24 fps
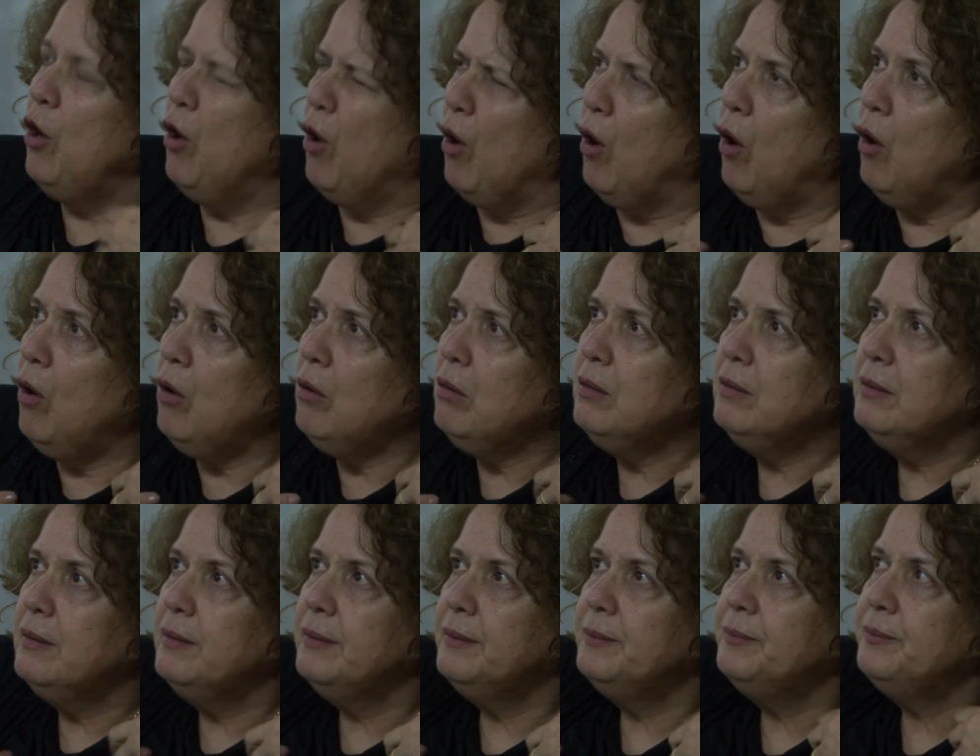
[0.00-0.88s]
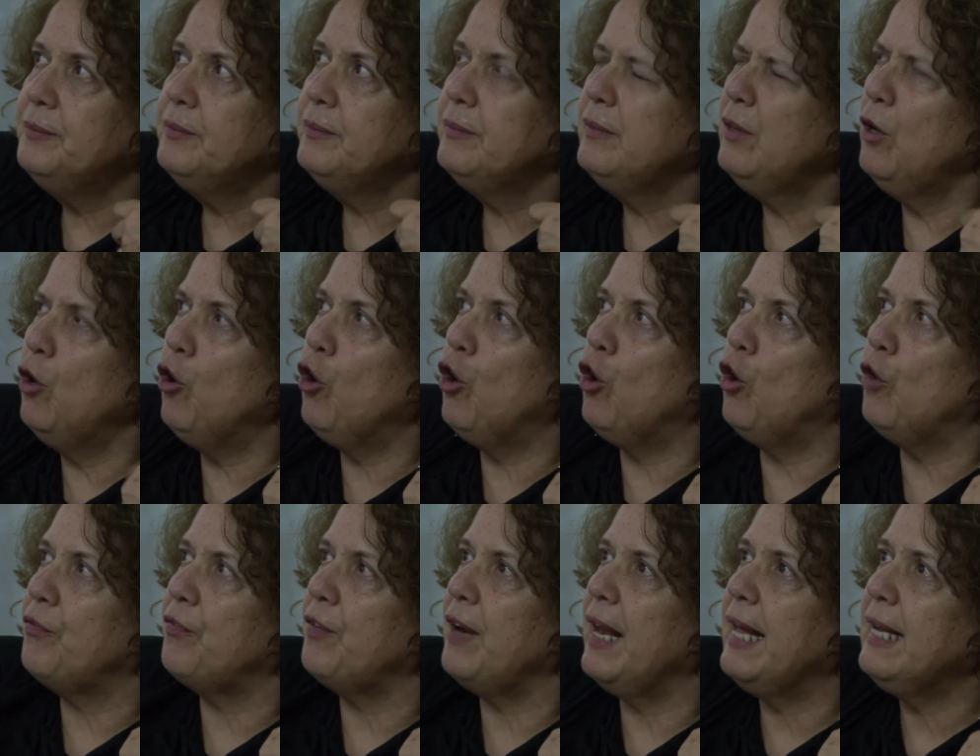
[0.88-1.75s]
law, law
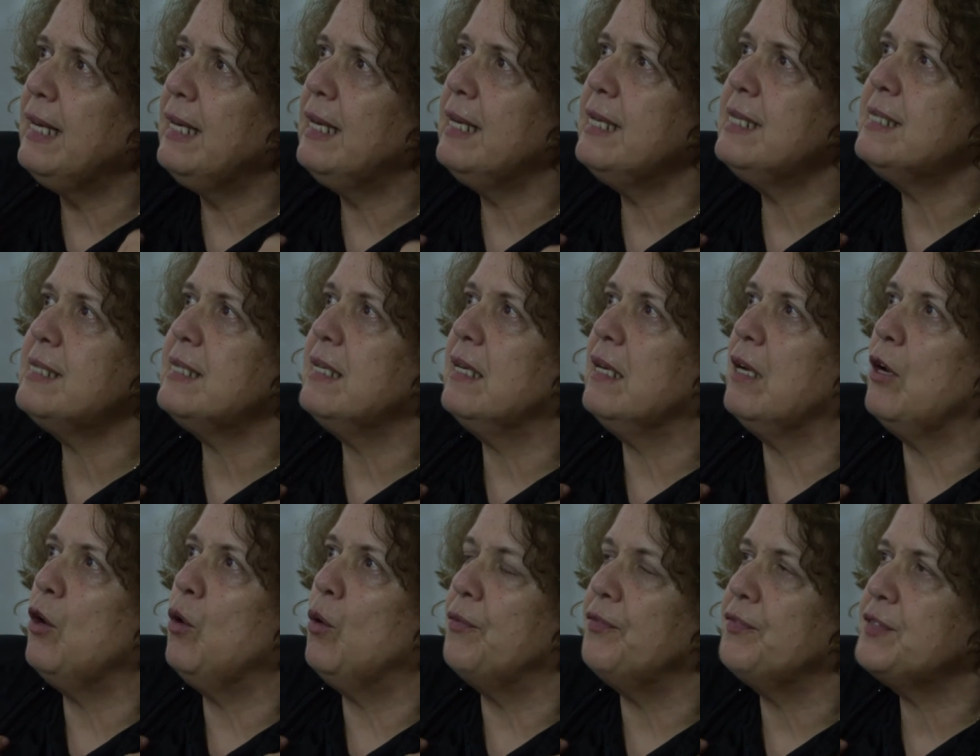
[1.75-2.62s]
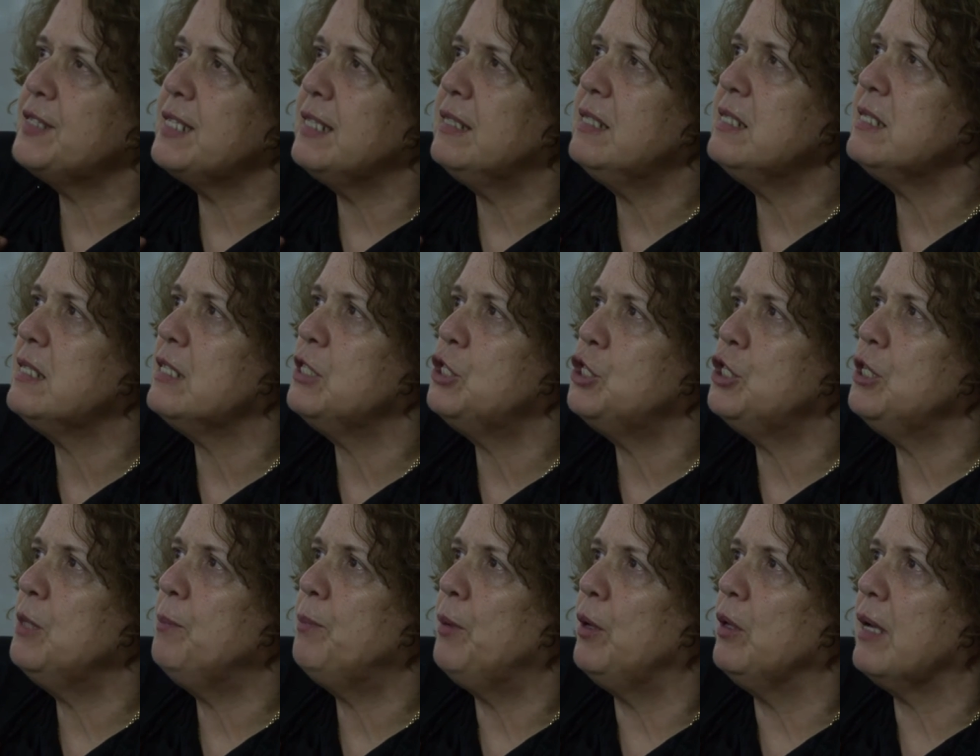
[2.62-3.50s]
of land leasing, law of
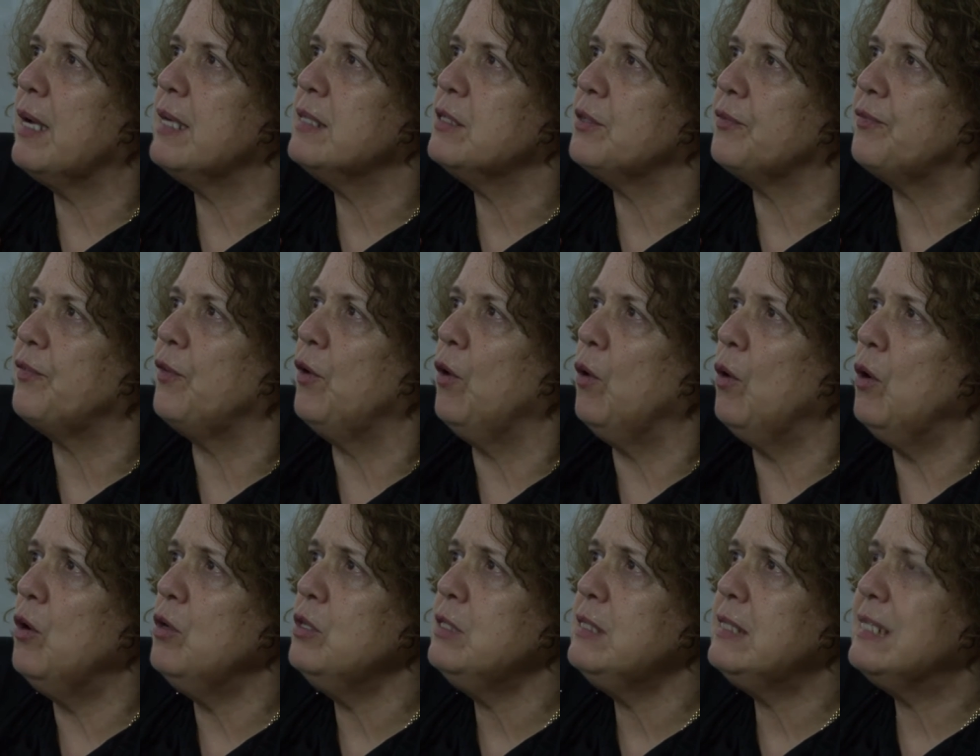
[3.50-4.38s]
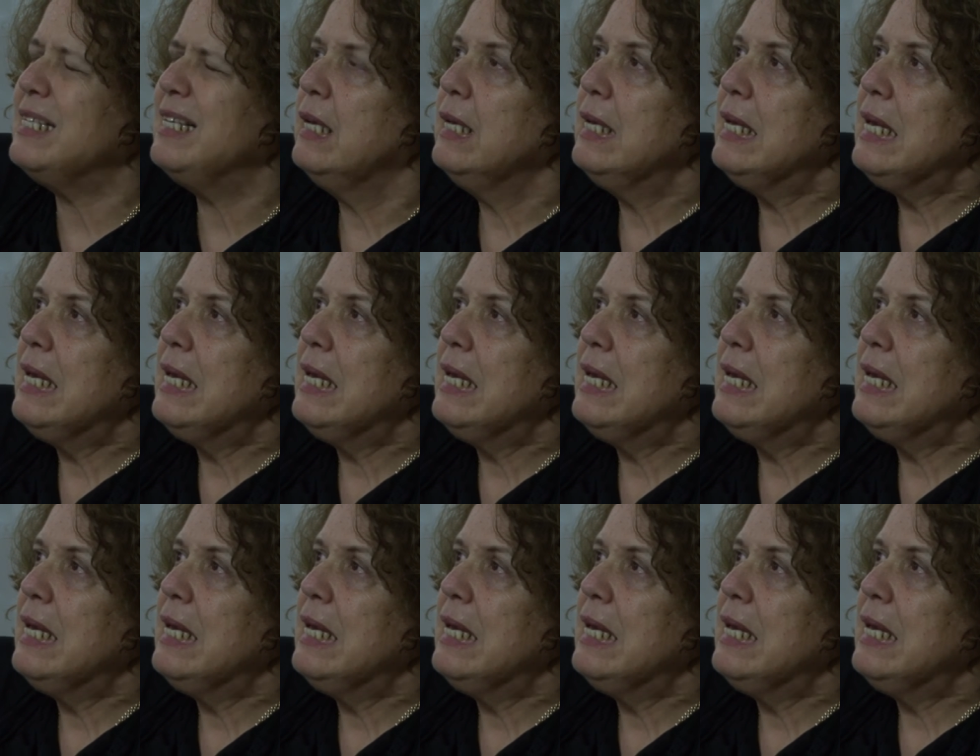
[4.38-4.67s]
citizenship, all kinds of laws.